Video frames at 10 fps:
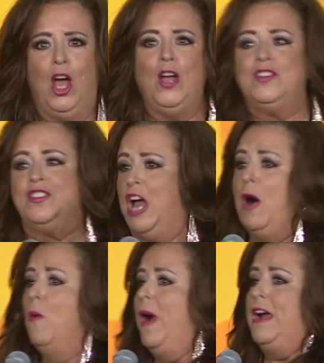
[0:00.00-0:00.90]
Who's
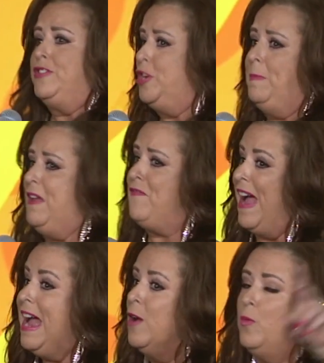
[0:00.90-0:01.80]
nowhere to be
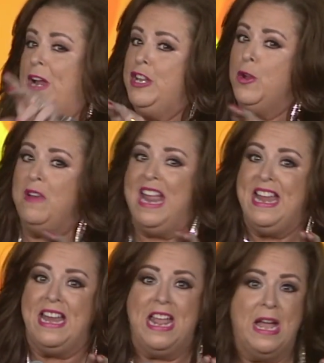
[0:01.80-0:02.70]
found when you
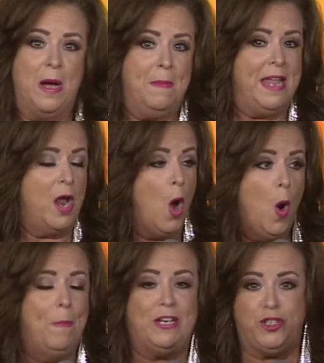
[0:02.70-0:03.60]
need him. And
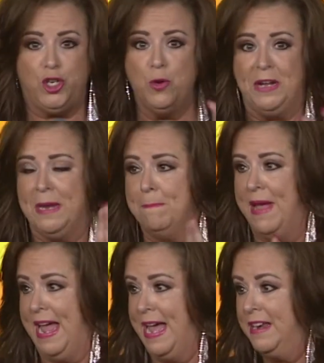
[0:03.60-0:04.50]
oh, but you can
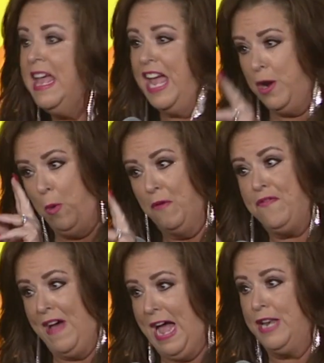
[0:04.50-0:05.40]
bet he will
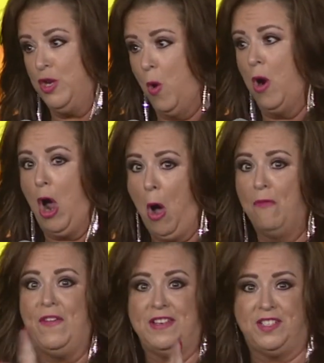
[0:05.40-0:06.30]
find your
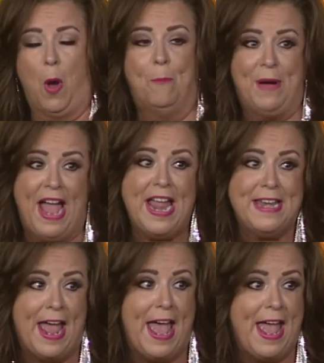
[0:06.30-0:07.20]
office on
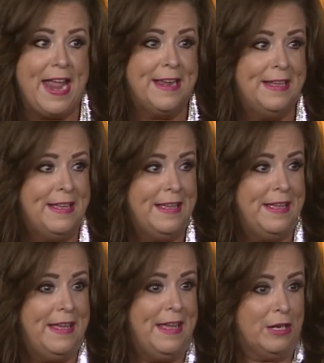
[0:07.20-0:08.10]
payday
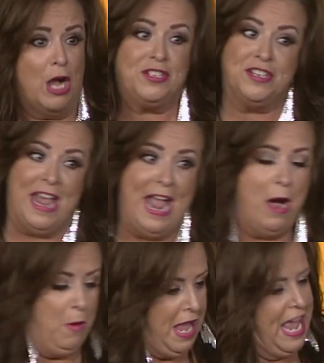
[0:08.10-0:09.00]
because
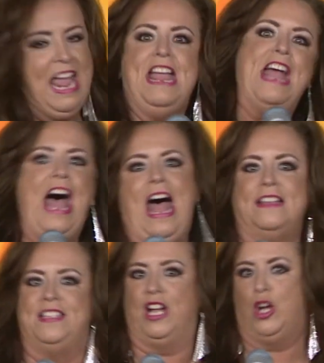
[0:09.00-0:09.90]
now he
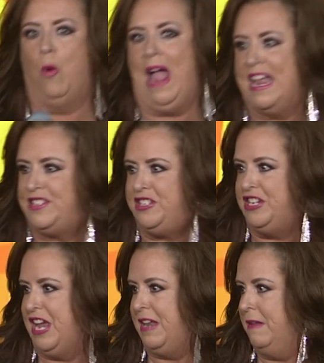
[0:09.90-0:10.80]
has a
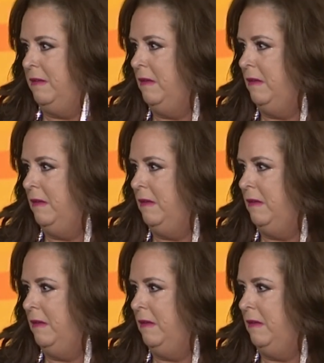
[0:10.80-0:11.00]
question.